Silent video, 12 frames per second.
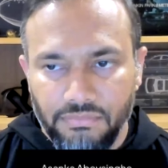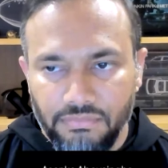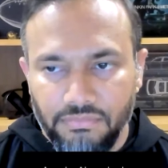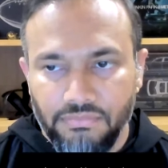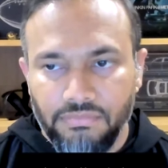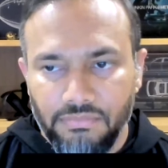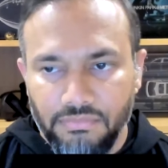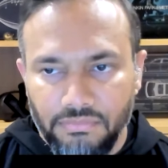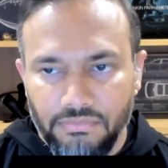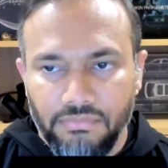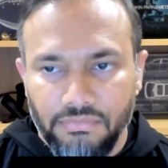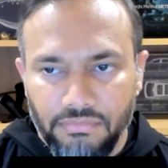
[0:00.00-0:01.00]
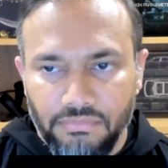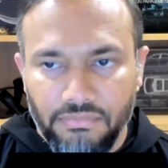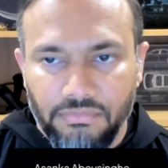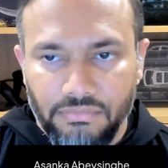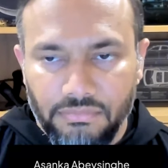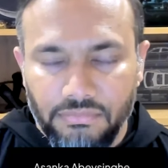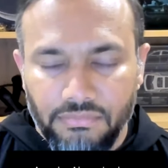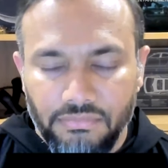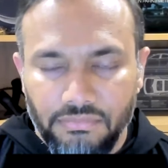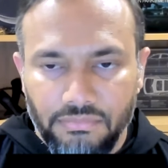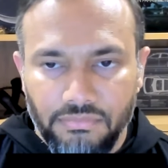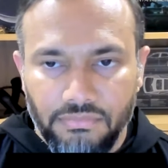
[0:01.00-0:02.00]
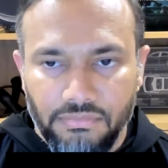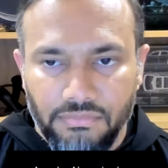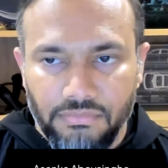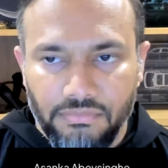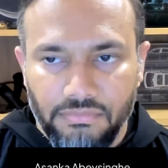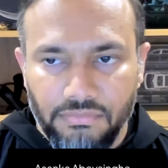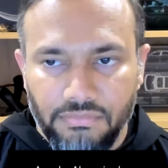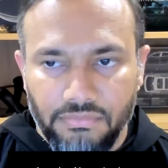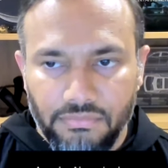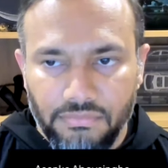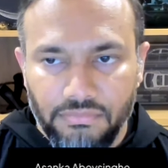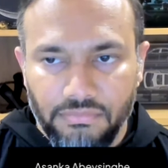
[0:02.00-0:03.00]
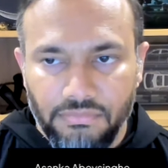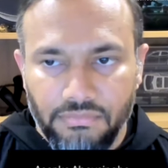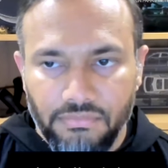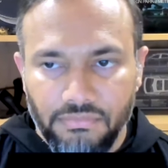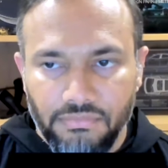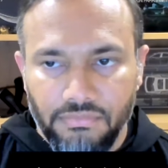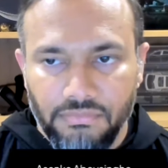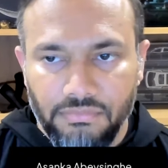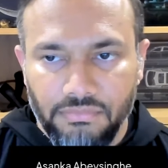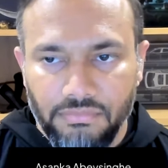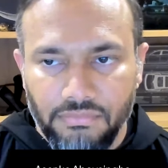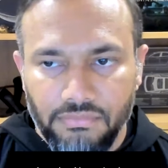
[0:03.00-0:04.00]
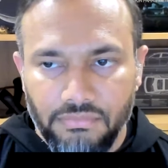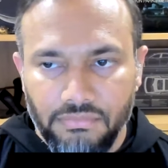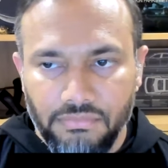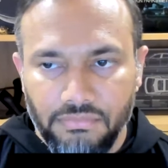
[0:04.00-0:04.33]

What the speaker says: The person shown says nothing.